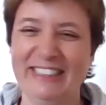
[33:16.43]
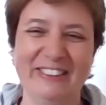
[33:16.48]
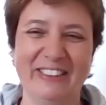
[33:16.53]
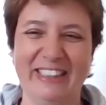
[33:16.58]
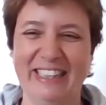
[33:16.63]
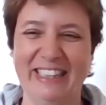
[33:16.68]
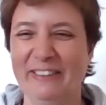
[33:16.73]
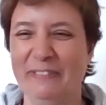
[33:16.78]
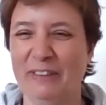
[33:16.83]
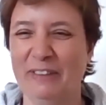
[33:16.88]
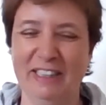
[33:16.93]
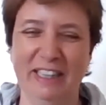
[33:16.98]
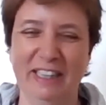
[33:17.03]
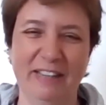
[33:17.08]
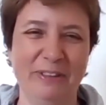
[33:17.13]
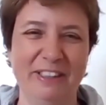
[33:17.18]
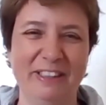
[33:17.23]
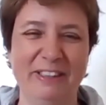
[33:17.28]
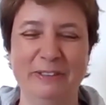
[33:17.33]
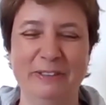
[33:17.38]
Okay, well,
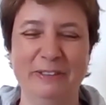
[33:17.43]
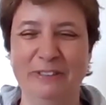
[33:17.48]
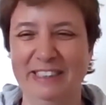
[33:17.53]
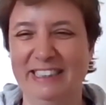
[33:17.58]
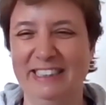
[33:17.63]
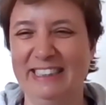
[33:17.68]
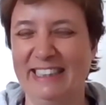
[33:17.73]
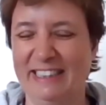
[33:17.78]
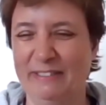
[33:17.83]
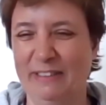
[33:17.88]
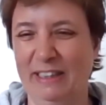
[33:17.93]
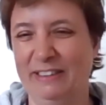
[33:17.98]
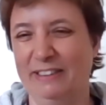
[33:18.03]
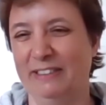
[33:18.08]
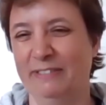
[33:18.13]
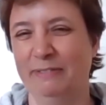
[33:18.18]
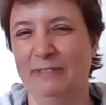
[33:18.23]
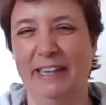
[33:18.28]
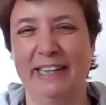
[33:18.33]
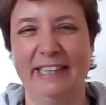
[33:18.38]
I'm going to read it. Okay,
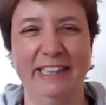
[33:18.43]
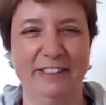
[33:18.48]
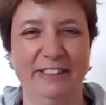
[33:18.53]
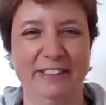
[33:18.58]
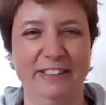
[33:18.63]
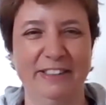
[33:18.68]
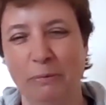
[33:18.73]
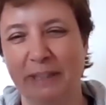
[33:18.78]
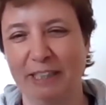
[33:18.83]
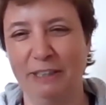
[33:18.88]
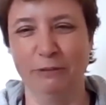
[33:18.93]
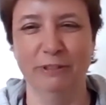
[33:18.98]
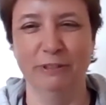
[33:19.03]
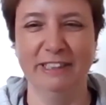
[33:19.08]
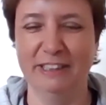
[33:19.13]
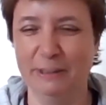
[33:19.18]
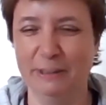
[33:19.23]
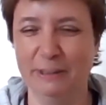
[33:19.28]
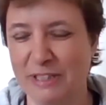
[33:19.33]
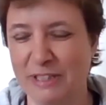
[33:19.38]
I guess everybody
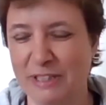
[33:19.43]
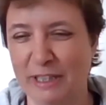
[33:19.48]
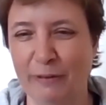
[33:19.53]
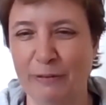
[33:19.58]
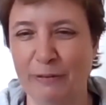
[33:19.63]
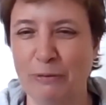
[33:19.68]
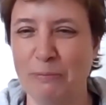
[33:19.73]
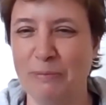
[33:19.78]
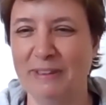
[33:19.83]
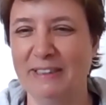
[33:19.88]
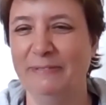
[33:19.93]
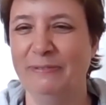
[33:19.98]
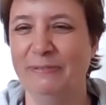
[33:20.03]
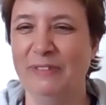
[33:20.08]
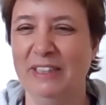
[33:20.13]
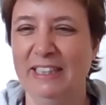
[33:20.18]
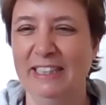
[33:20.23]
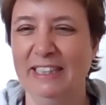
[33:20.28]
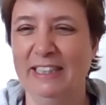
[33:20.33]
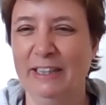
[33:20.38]
could read themselves, but
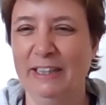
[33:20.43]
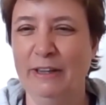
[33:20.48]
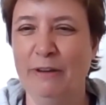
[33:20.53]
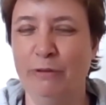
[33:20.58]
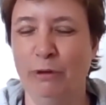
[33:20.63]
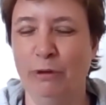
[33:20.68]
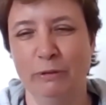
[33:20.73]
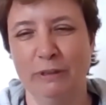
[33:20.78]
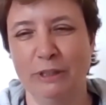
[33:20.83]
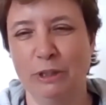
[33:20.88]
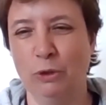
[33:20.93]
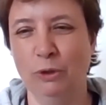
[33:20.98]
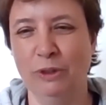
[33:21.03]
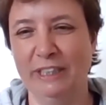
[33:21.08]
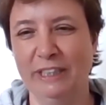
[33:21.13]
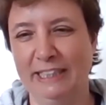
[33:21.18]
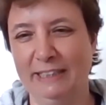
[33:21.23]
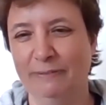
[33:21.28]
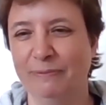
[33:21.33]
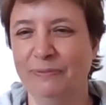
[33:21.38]
for the
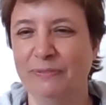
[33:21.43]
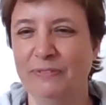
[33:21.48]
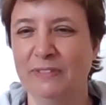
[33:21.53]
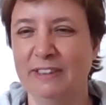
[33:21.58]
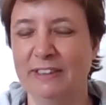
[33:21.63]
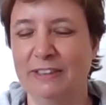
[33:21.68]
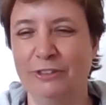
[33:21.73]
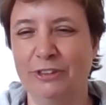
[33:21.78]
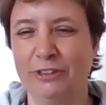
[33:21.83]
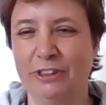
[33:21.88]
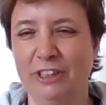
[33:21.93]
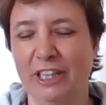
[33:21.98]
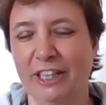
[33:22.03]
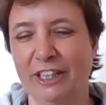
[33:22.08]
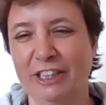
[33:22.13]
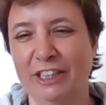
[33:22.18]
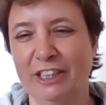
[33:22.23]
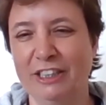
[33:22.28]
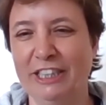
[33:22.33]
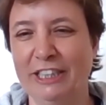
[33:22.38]
recording, since they're
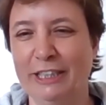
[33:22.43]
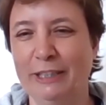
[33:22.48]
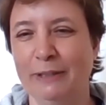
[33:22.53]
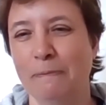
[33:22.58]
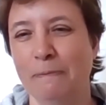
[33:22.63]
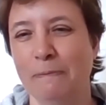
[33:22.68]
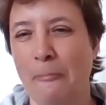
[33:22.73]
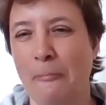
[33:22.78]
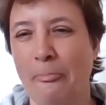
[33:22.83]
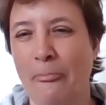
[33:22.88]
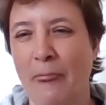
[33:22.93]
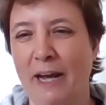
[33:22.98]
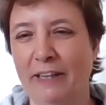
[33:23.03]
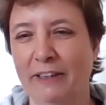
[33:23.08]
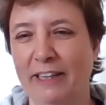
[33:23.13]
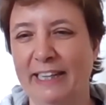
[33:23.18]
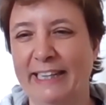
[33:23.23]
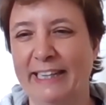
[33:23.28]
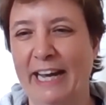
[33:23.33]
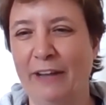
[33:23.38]
not on there, I
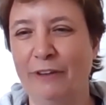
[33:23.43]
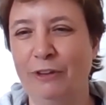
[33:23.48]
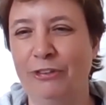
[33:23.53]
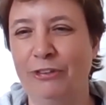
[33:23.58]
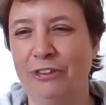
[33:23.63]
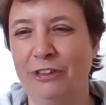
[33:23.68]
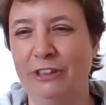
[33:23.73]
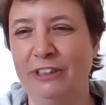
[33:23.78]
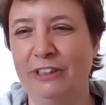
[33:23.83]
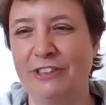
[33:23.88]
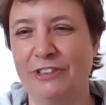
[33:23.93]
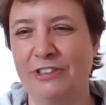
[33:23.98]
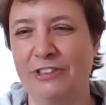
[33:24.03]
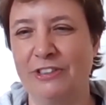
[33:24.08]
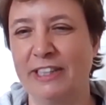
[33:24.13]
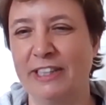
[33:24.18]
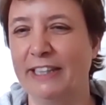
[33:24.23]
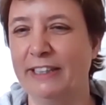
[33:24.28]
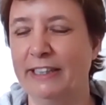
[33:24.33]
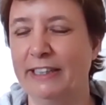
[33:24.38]
like how the series
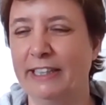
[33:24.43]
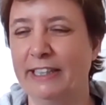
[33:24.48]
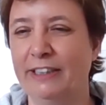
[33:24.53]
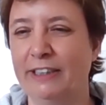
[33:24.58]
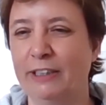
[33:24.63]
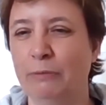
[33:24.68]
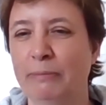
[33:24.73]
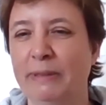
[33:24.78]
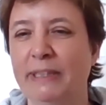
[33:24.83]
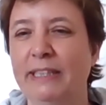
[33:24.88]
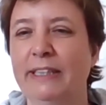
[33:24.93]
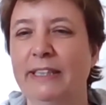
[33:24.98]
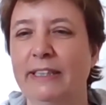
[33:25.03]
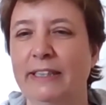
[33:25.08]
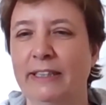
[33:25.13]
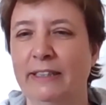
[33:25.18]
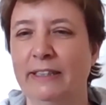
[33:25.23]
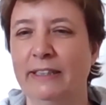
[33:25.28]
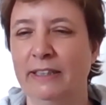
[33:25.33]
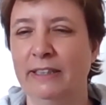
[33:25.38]
is set in the mid
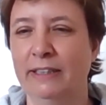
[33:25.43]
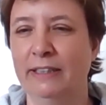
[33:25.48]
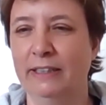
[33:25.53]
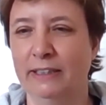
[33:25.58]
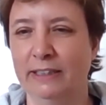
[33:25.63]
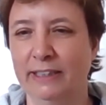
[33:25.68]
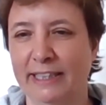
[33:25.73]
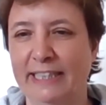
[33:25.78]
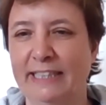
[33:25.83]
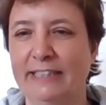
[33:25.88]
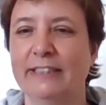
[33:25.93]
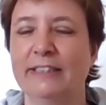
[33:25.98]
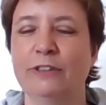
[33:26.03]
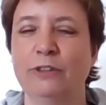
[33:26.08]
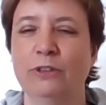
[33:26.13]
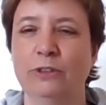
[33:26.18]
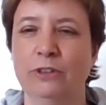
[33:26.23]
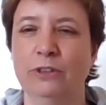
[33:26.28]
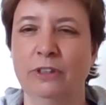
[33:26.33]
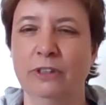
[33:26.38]
late
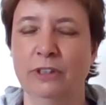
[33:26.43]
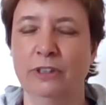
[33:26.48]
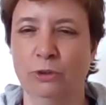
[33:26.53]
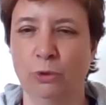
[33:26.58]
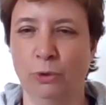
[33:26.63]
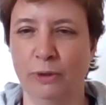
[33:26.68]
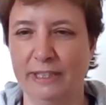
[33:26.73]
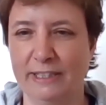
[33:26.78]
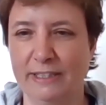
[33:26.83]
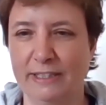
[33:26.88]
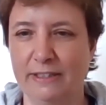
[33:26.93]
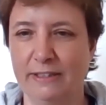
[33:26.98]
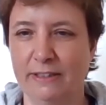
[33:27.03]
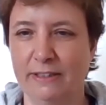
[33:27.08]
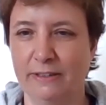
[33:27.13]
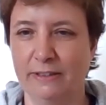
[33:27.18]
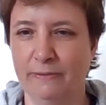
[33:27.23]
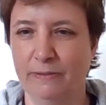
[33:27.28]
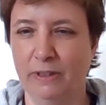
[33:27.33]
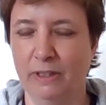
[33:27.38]
20s
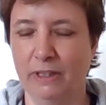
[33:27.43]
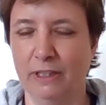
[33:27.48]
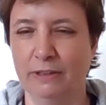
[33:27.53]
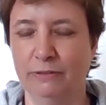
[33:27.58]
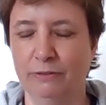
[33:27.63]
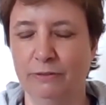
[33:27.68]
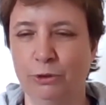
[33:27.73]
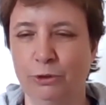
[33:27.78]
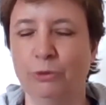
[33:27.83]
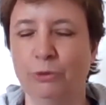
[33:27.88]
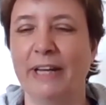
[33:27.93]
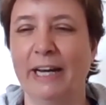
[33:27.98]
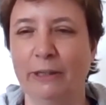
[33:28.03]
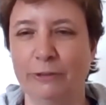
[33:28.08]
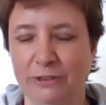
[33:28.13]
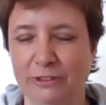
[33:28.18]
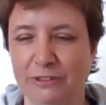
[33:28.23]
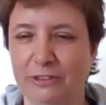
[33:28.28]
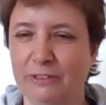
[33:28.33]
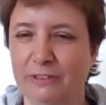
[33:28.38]
or
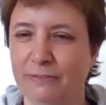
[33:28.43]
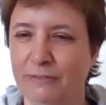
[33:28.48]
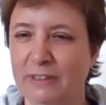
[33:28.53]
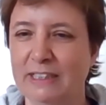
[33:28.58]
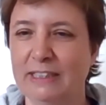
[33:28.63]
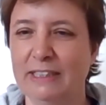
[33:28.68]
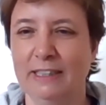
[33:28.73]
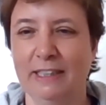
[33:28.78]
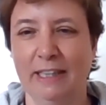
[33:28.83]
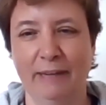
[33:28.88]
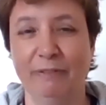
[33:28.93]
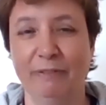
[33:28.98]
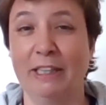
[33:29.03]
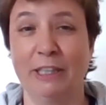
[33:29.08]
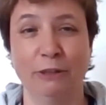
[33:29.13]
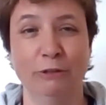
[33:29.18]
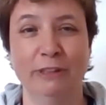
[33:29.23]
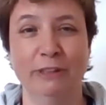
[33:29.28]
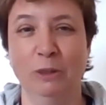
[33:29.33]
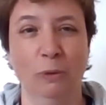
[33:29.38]
2000s. I'm
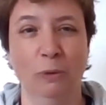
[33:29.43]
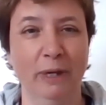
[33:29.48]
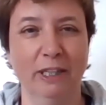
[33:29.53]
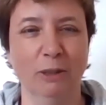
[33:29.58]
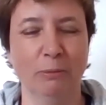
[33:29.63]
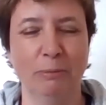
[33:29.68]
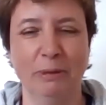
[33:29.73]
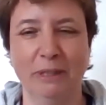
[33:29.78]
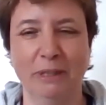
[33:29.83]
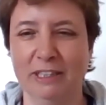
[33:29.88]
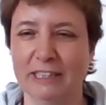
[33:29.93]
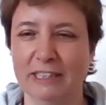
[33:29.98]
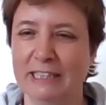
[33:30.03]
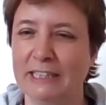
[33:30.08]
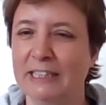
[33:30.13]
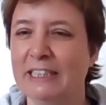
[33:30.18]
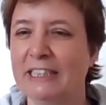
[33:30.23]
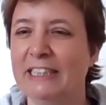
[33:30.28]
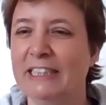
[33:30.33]
not going to read it well, apparently.